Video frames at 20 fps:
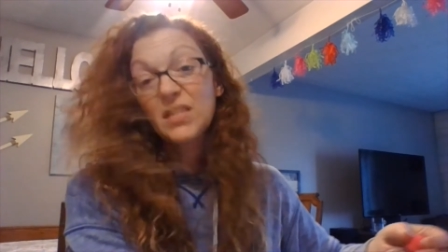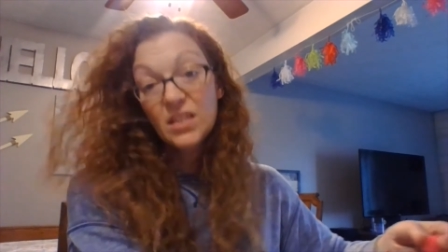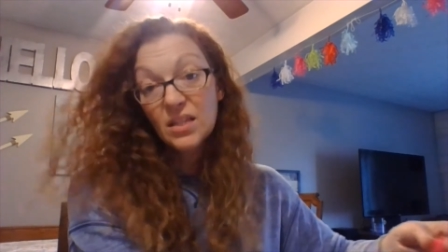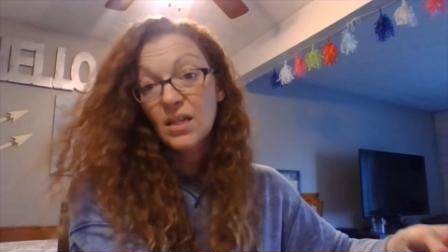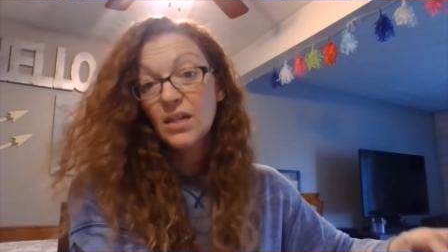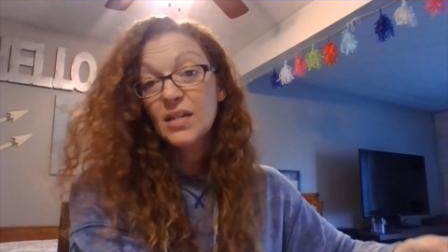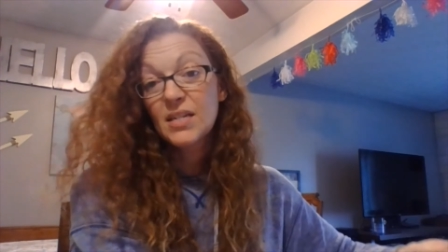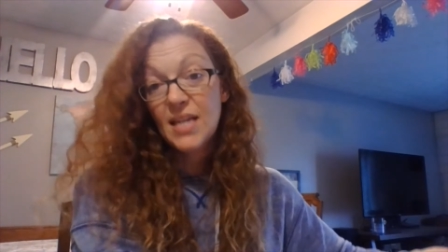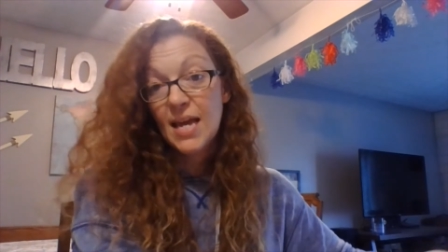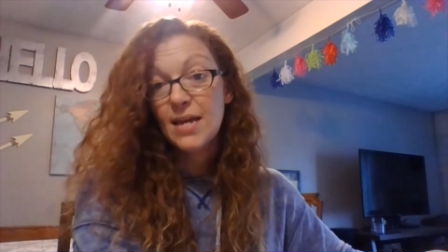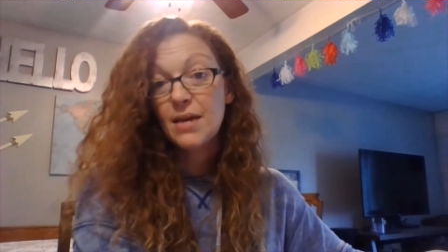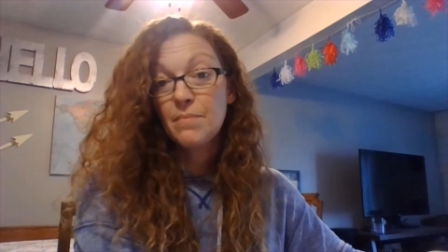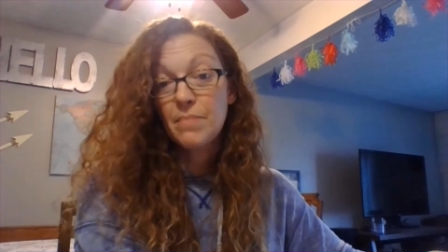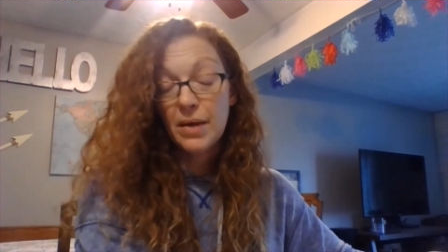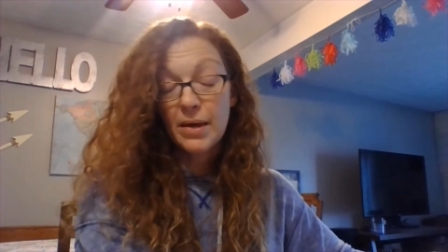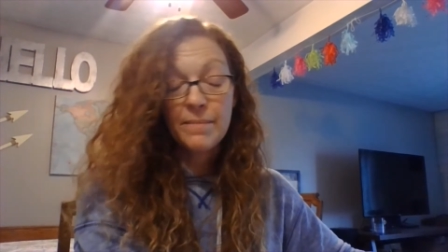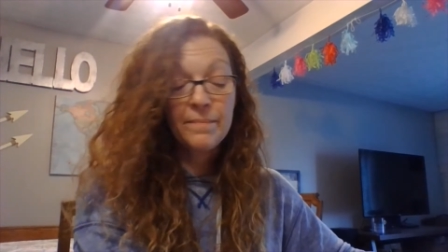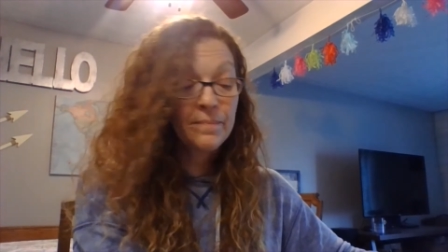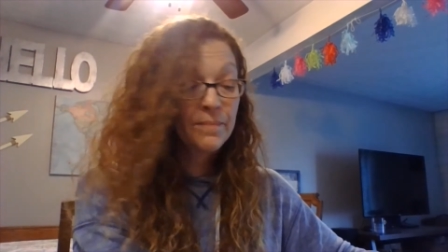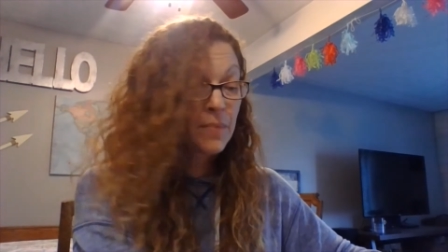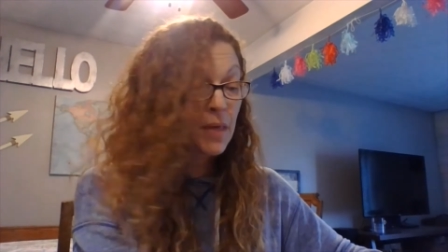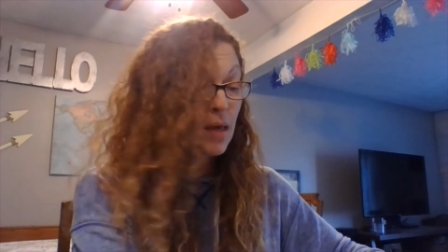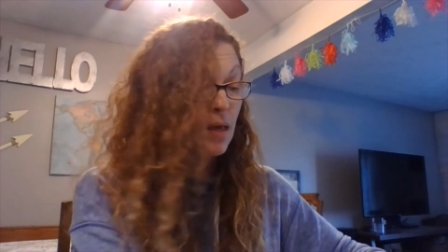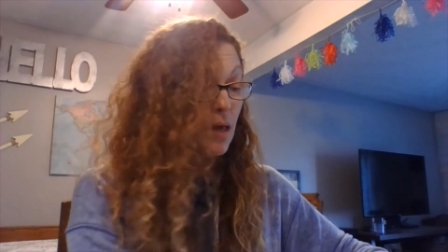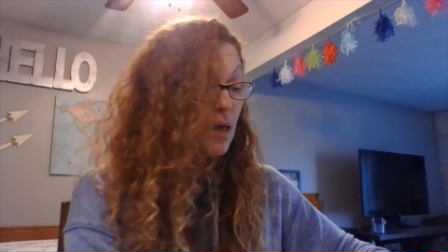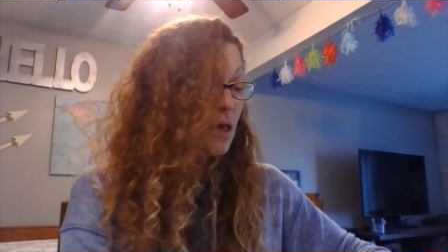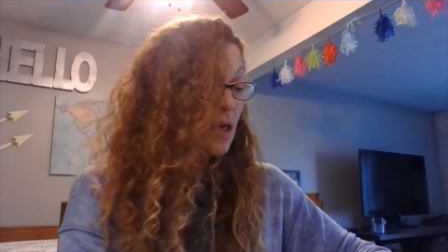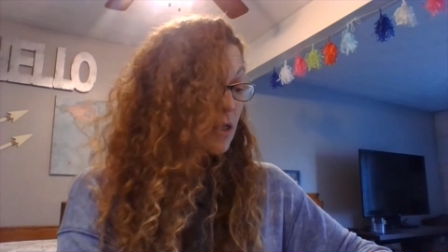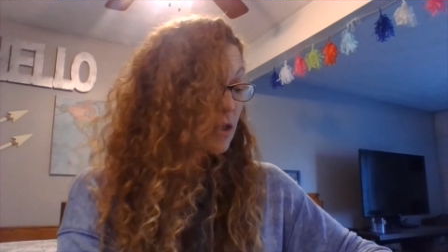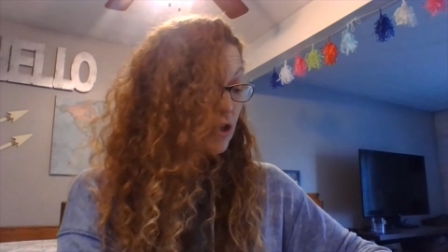this is going to take a bit.
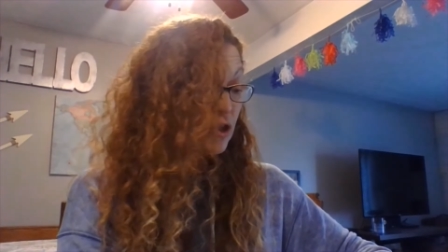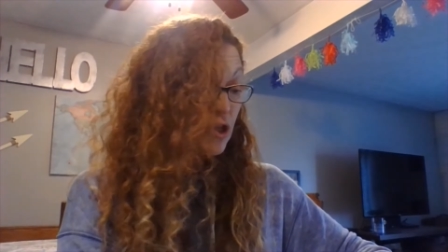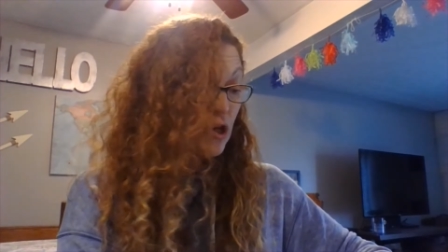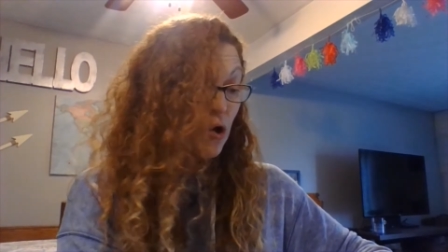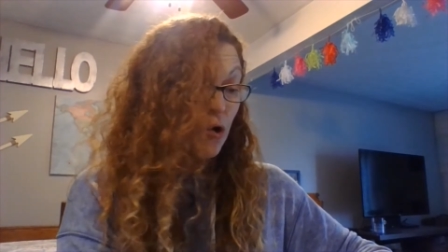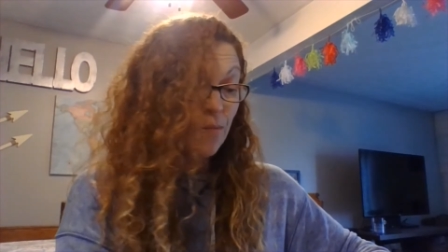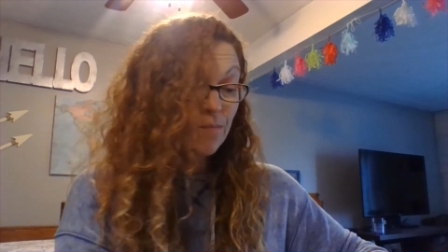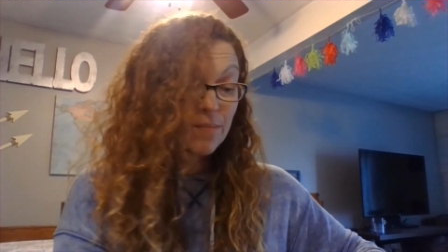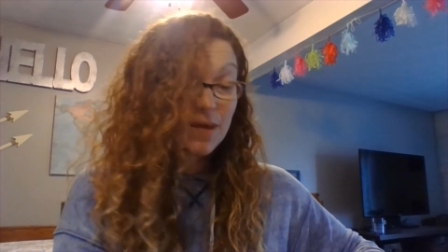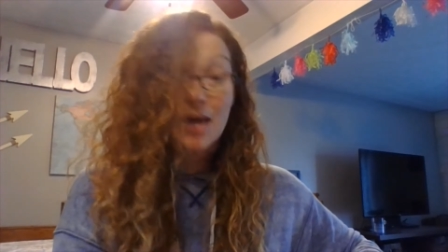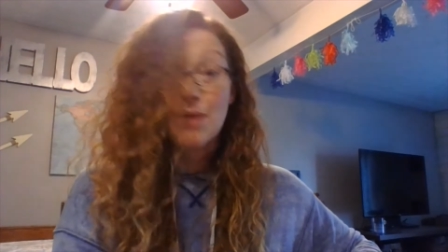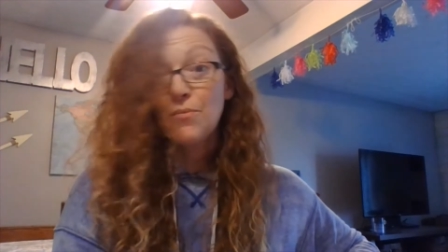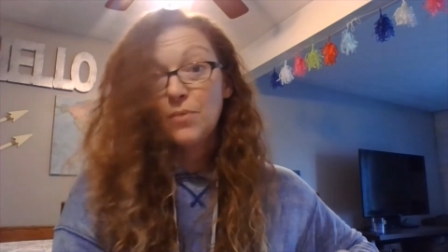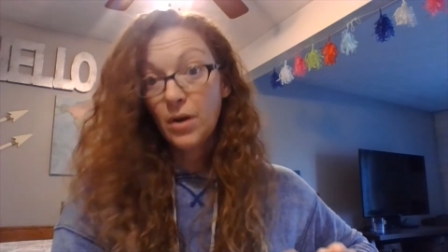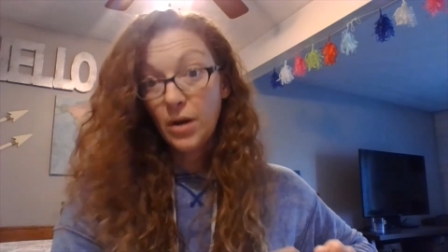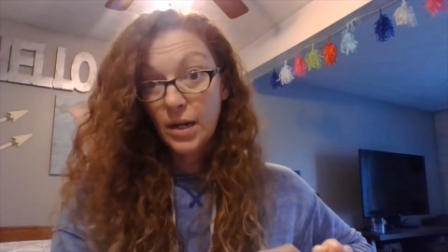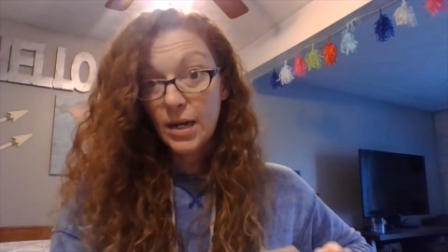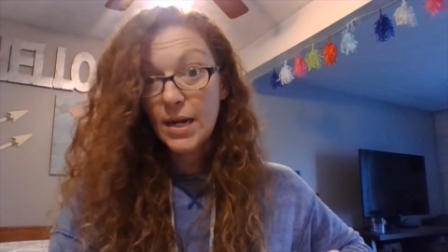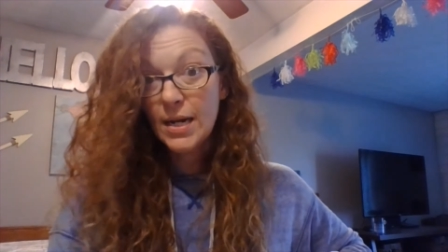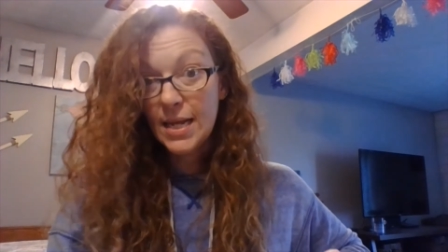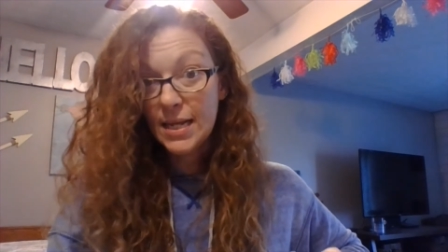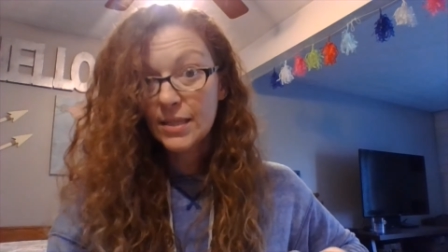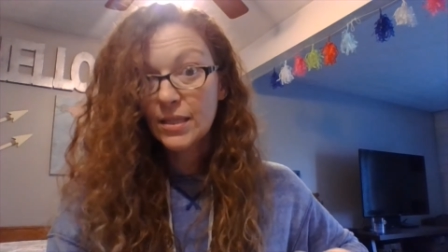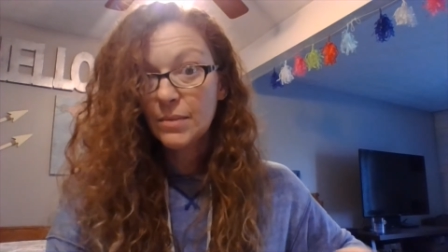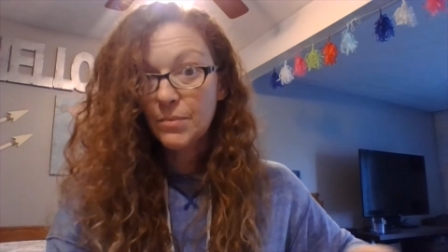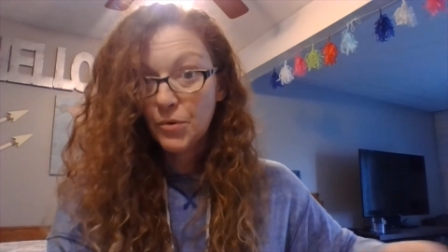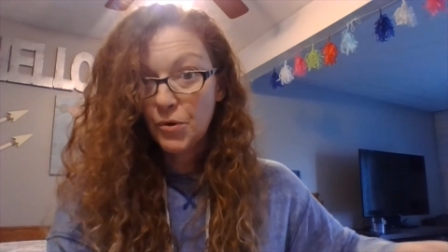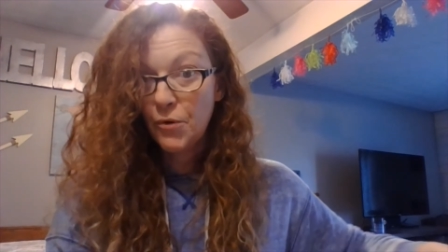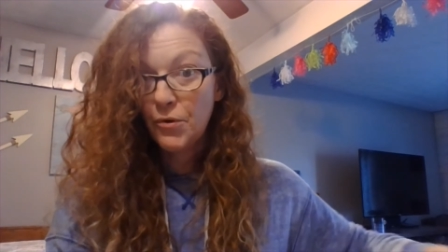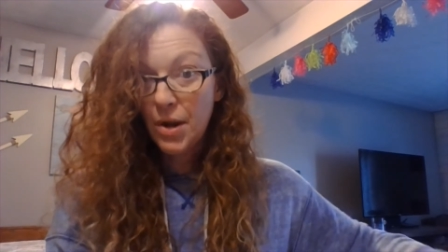So, and we're going to need
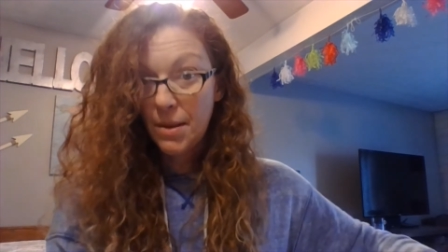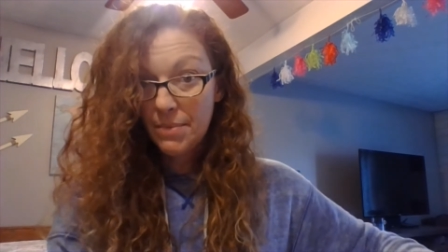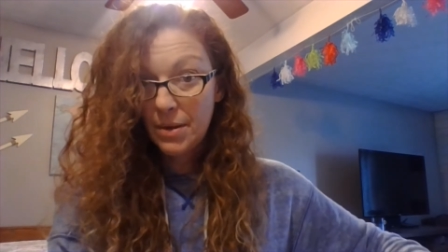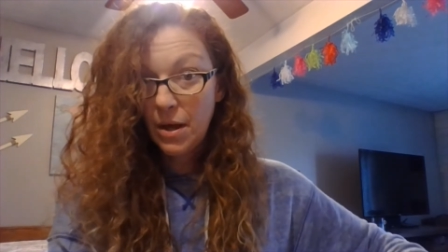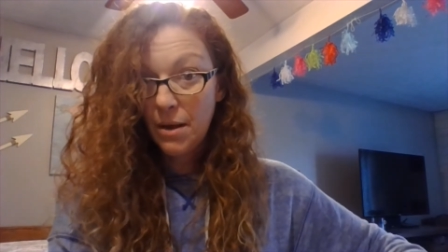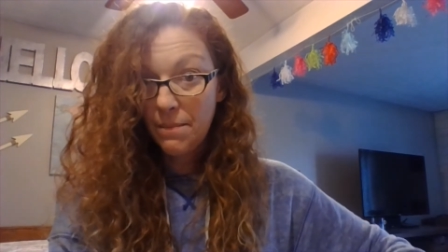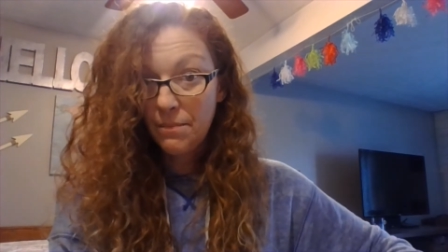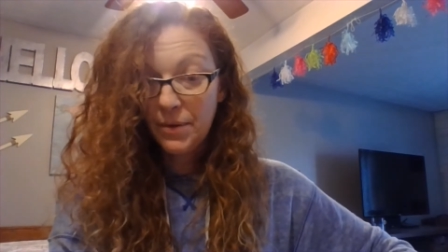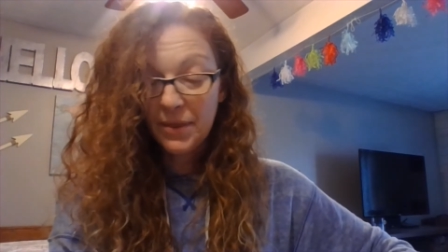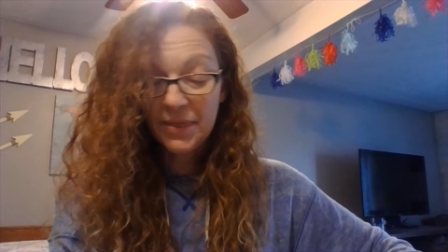some grown-up help